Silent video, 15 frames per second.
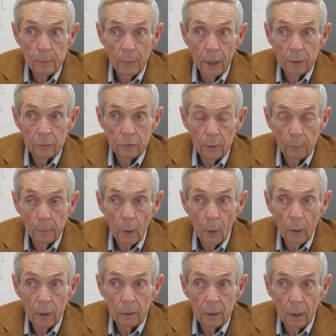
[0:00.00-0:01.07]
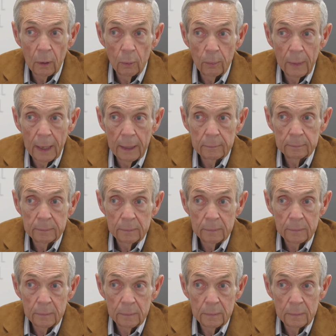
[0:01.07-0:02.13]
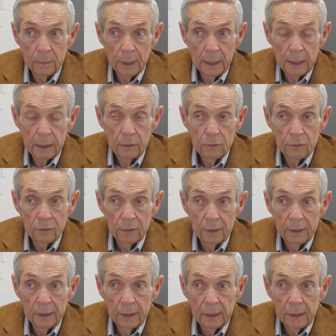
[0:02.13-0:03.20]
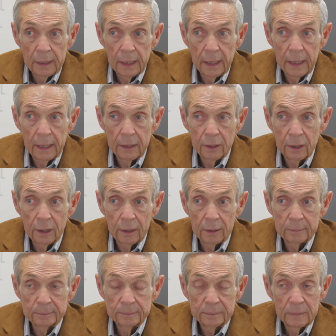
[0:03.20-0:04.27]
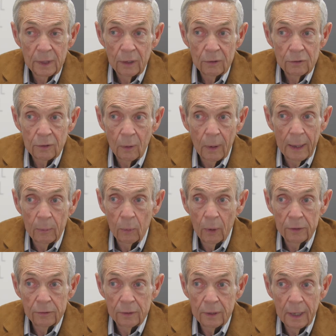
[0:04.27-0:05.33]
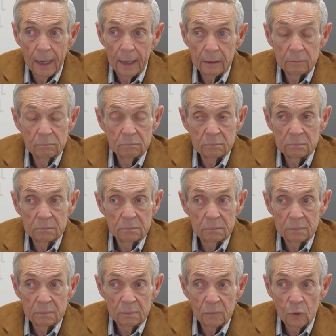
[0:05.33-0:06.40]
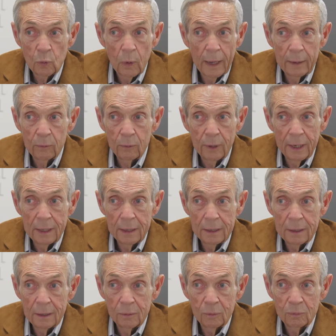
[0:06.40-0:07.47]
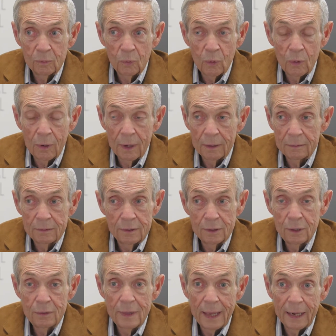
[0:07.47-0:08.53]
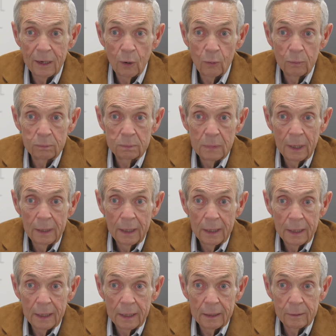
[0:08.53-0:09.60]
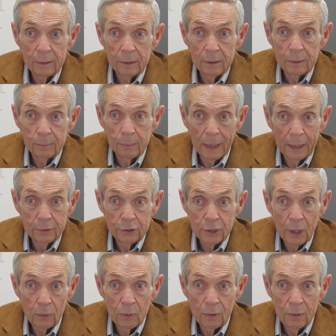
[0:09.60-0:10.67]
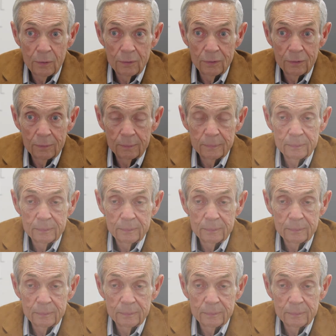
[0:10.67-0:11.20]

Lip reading: months apart on my knees, and so I was not quite ready to want to do that on my shoulders.